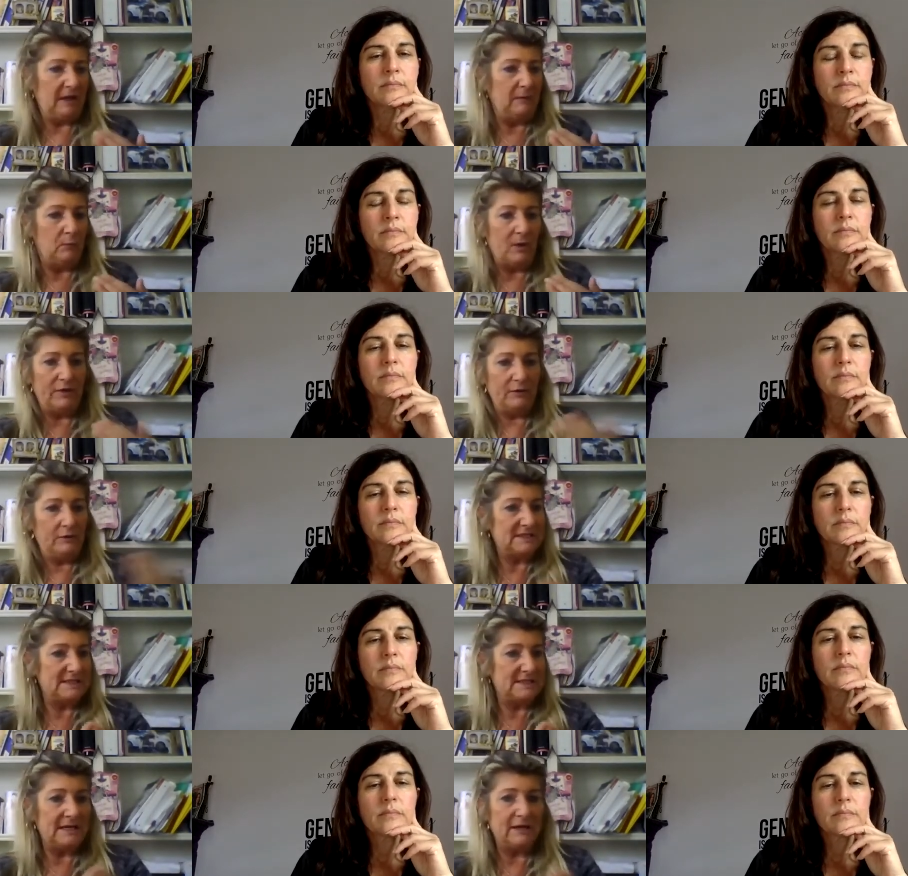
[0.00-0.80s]
Speaker 1: whether
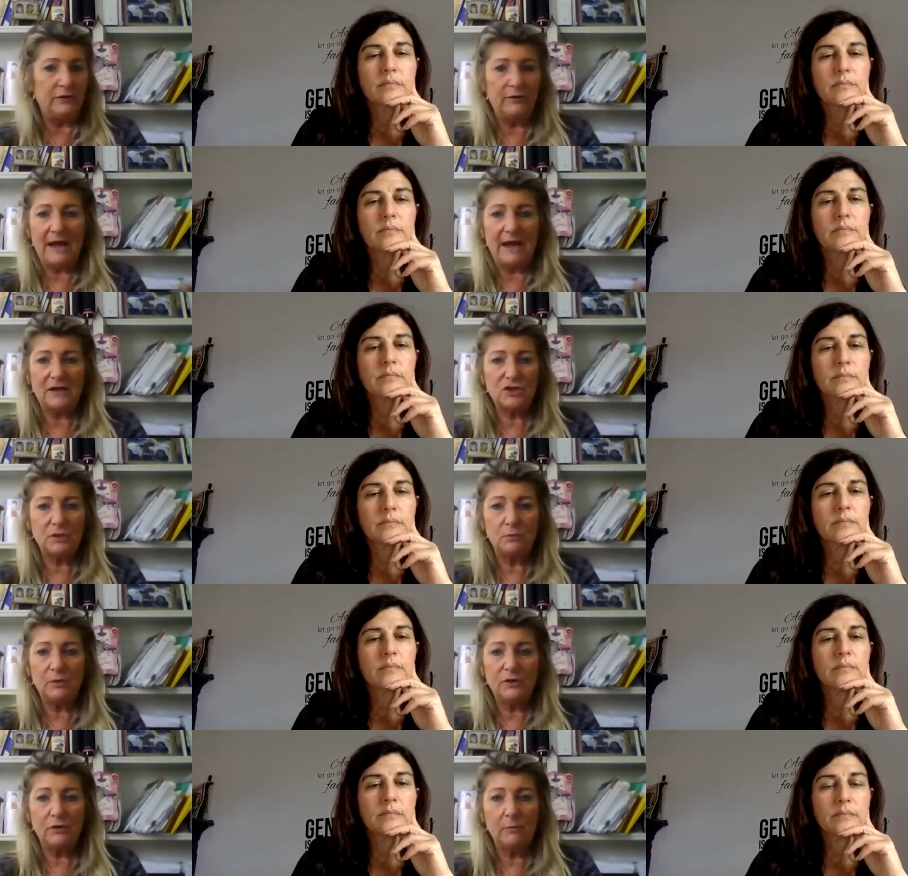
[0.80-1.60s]
it's an interaction
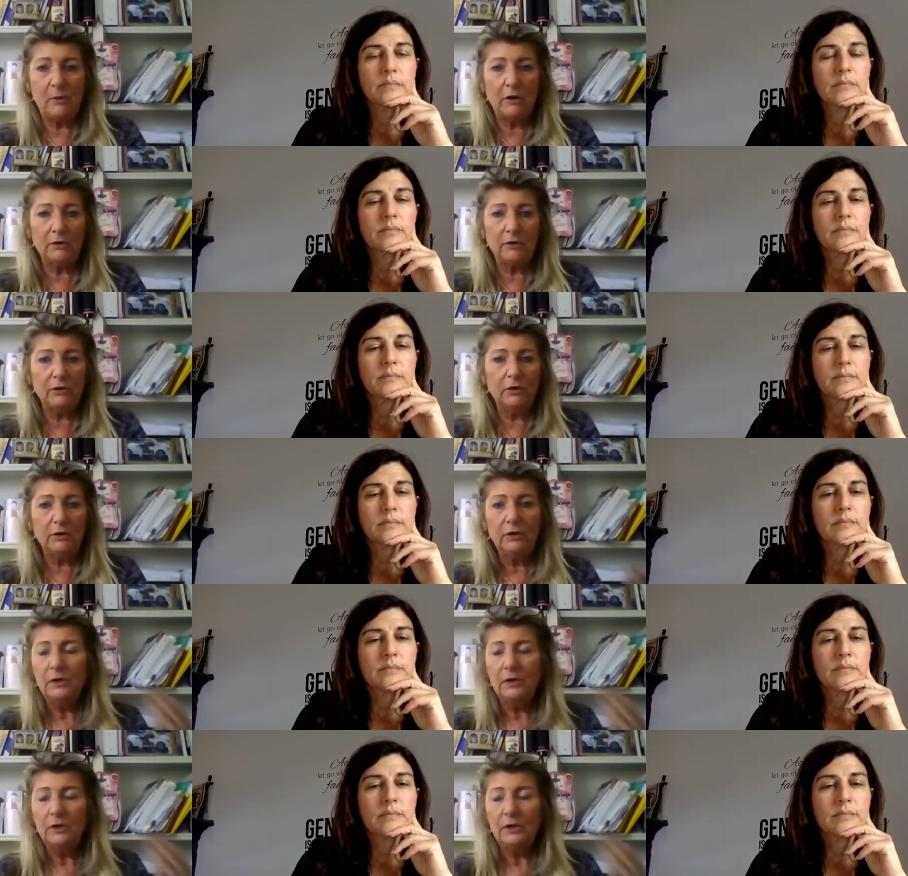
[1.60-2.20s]
with your partner,